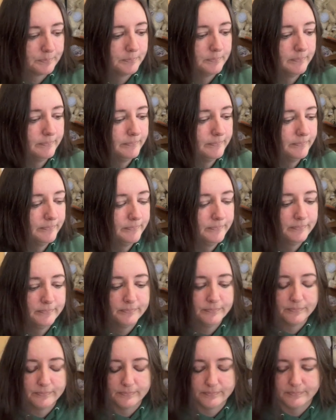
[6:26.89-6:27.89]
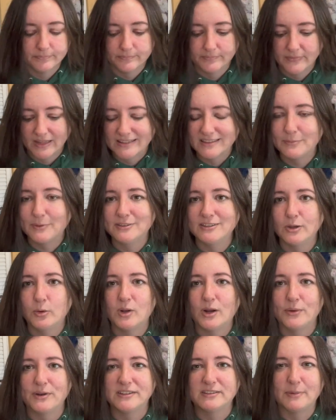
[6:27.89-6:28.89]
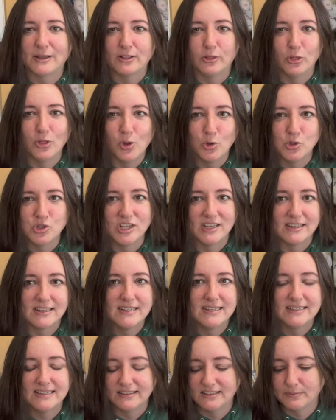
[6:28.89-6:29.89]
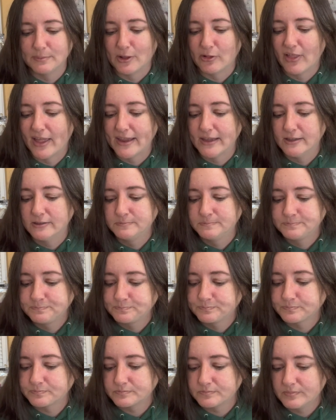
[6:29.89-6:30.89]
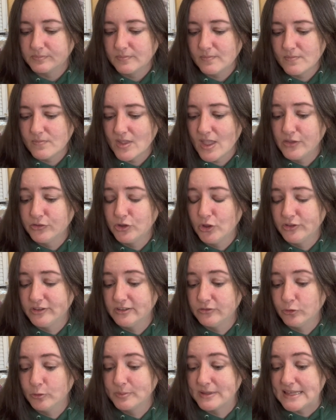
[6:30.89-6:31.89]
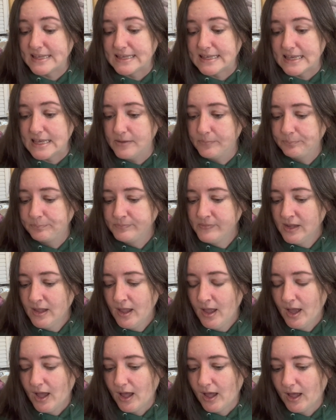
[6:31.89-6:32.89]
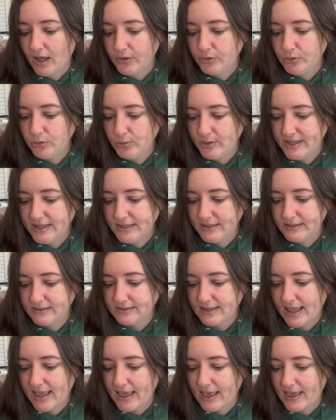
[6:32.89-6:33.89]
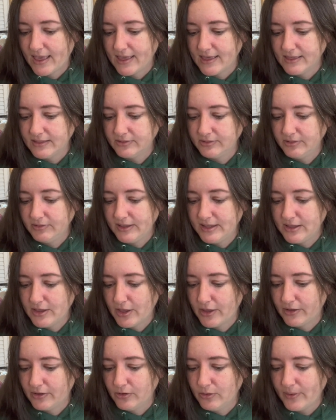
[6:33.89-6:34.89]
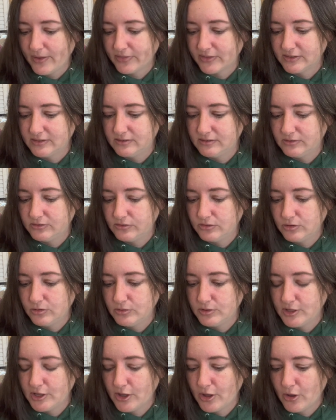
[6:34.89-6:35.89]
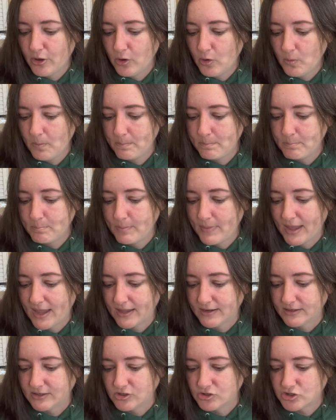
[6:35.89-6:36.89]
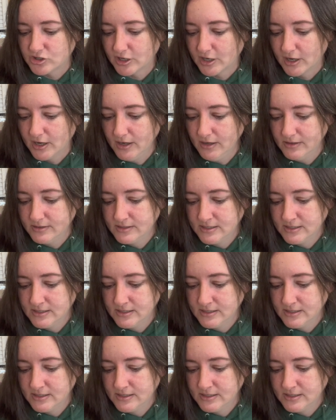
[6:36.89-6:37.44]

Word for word: It smells like what I would expect lotion to smell like. So this is from Kiki, uh, who is a Leo and the studio manager.